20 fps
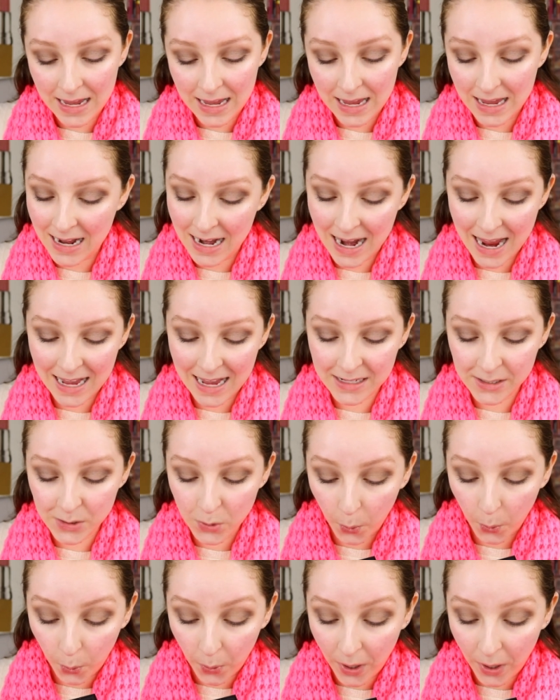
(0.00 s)
It
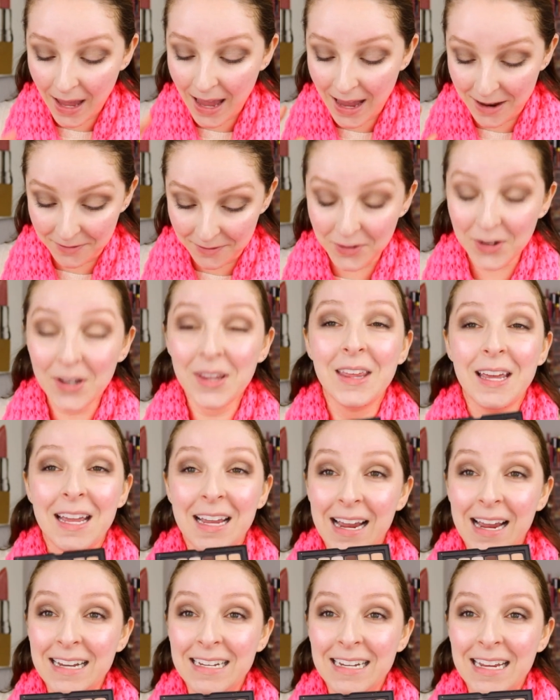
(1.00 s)
has everything
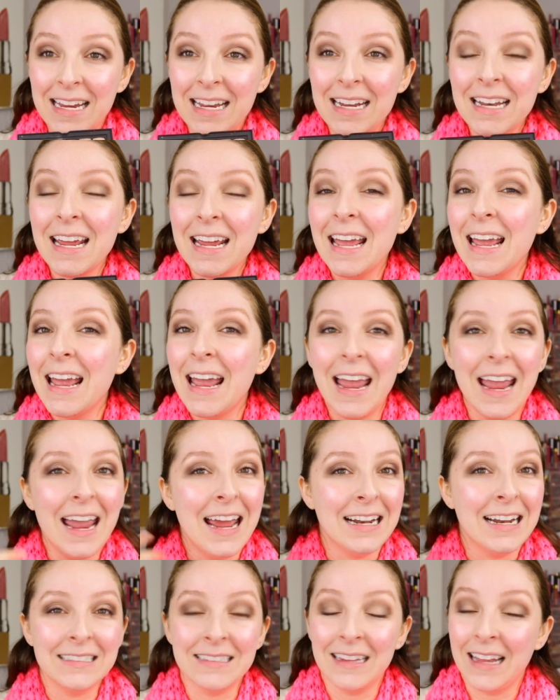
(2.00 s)
I need,
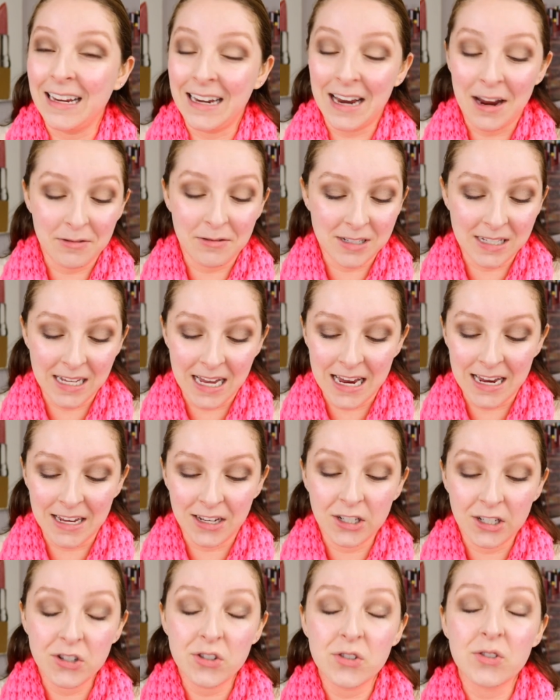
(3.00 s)
and like I was saying,
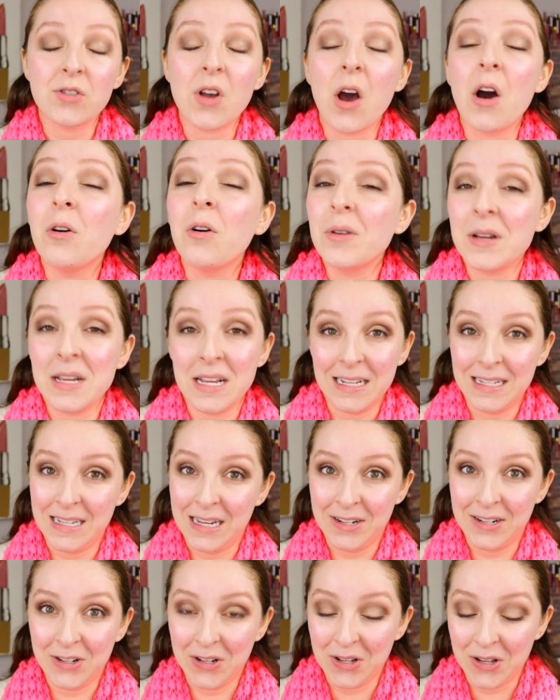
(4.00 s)
so
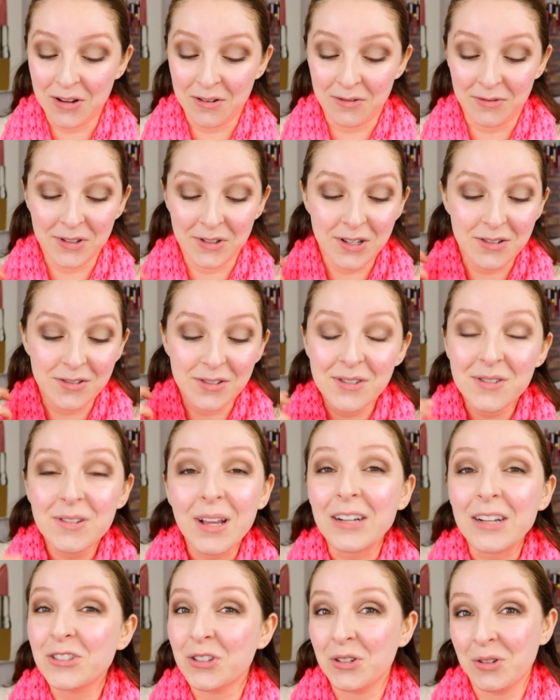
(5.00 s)
easy to use,
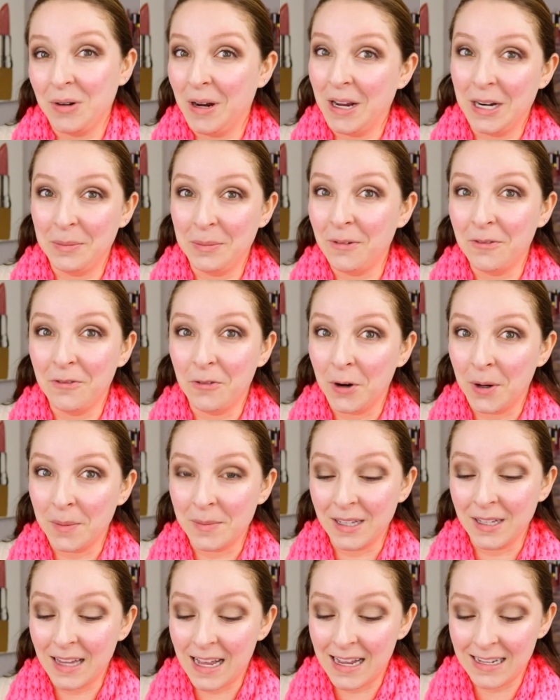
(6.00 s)
such incredible
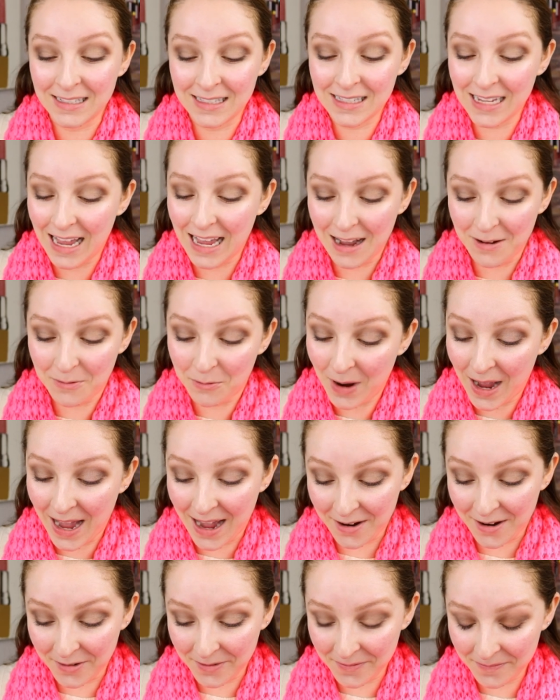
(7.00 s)
formulas.
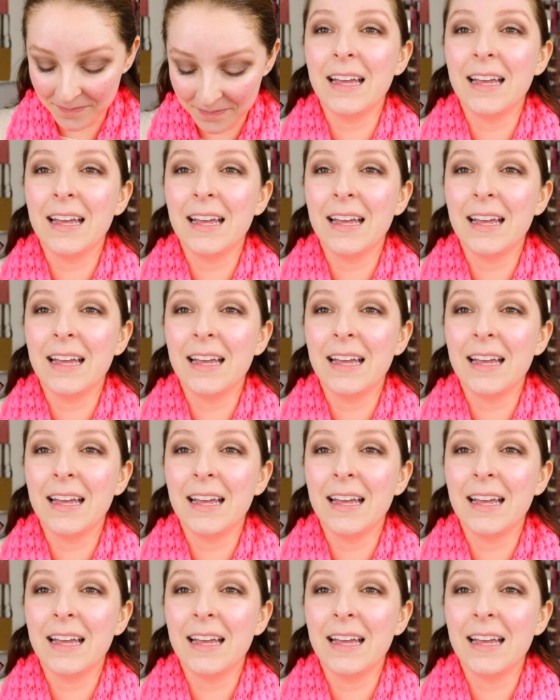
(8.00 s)
Wow.